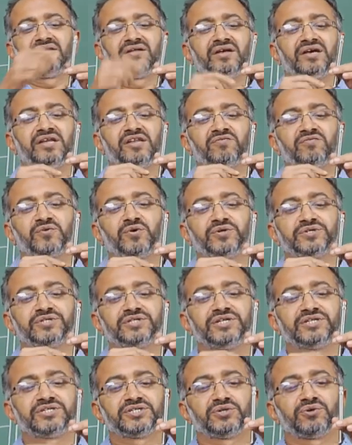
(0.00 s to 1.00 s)
and of course
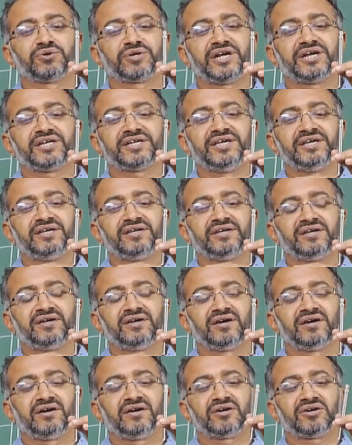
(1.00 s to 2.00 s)
this rotating
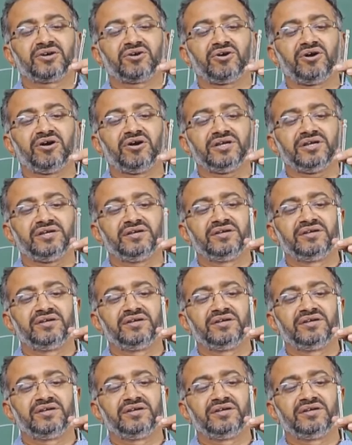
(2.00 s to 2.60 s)
torque